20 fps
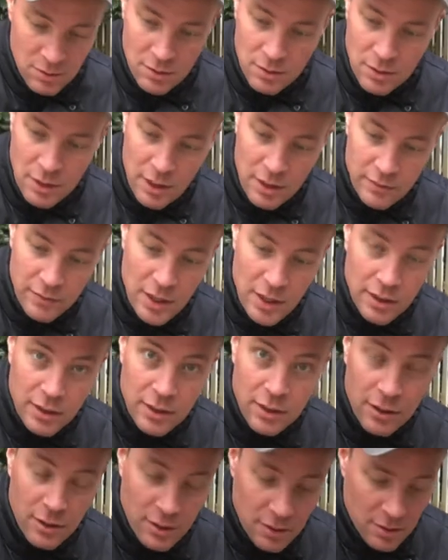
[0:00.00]
that I've got
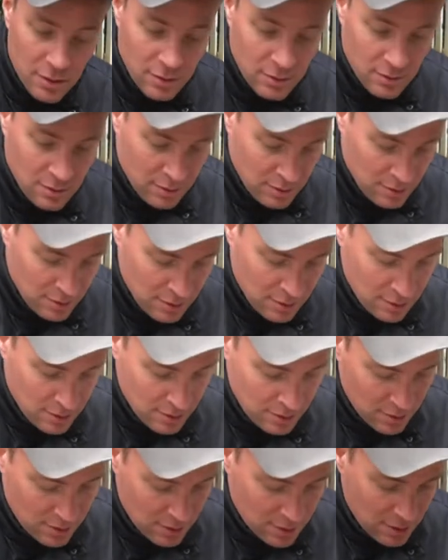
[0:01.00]
here
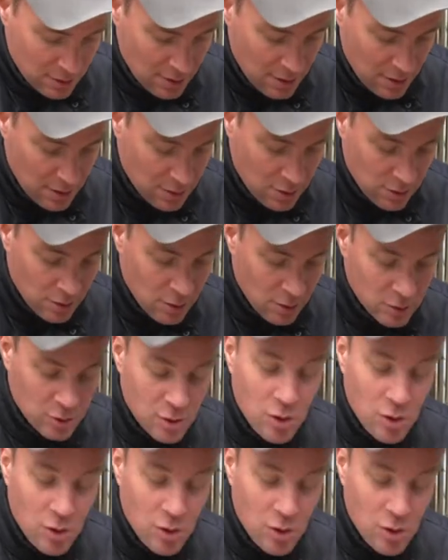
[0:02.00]
into those